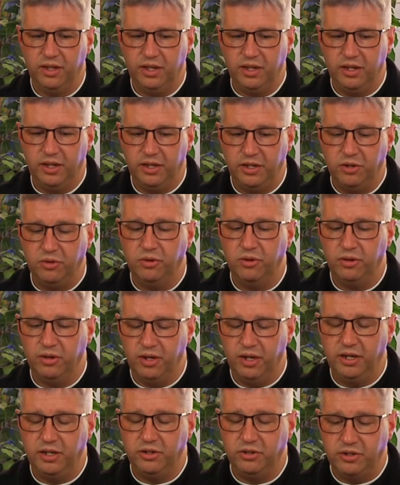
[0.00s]
in
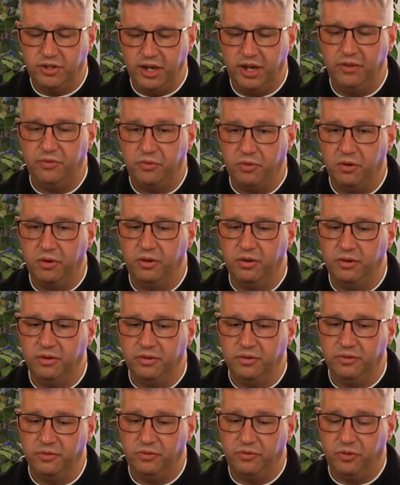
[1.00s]
your day for
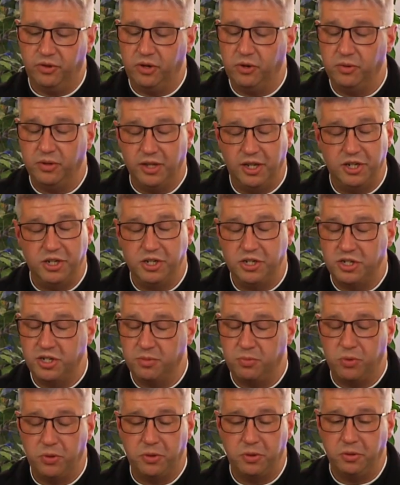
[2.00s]
your
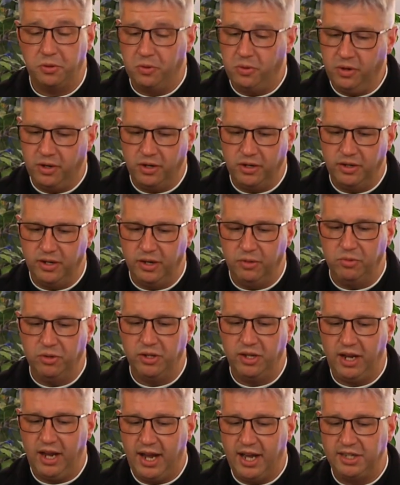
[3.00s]
relationship with the Lord. It
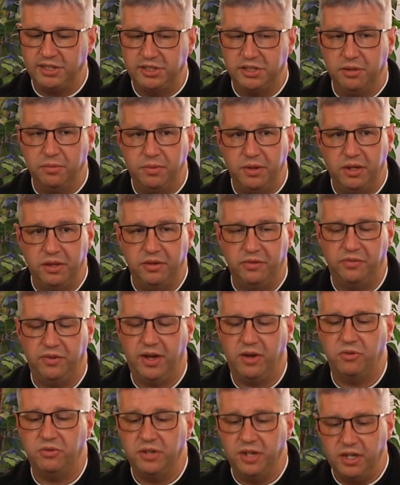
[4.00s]
really has to be the
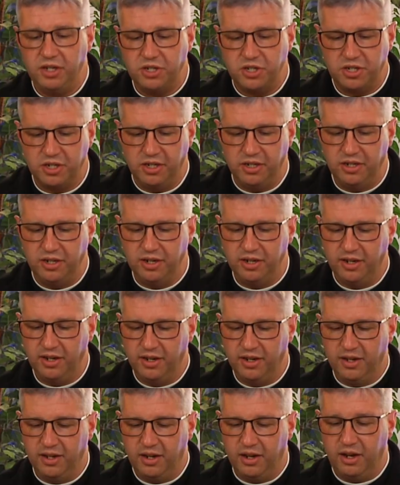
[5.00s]
foundation
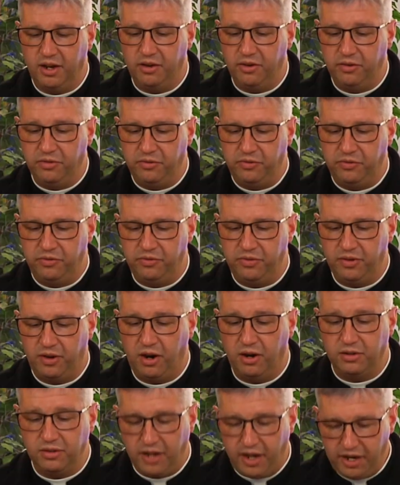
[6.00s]
of
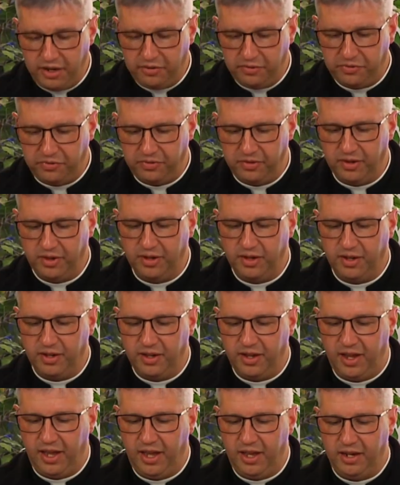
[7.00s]
our life,
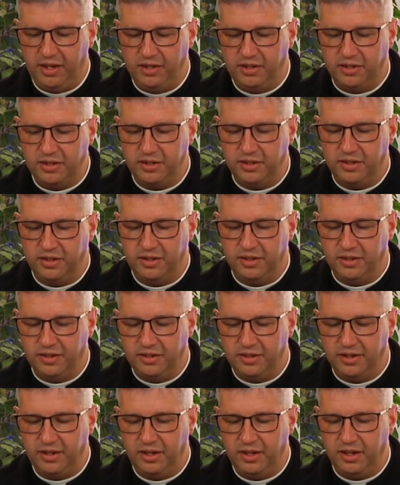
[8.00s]
and
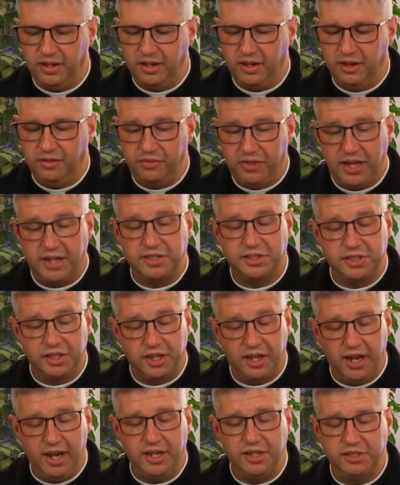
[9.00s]
if that's the
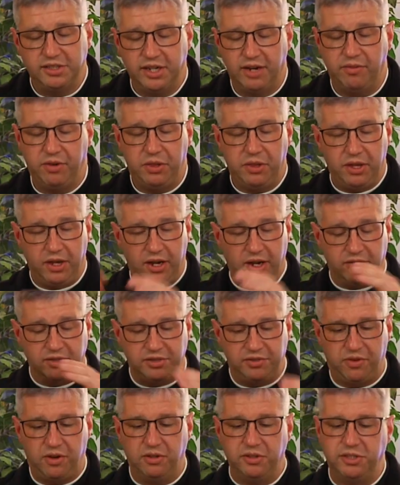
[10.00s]
case, everything else
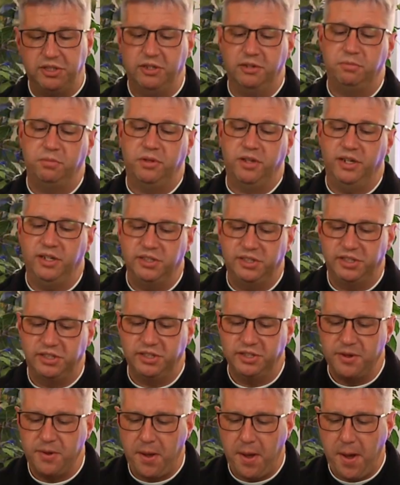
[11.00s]
falls into place.
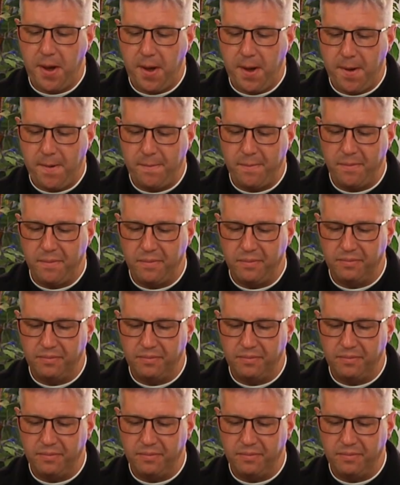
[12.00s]
God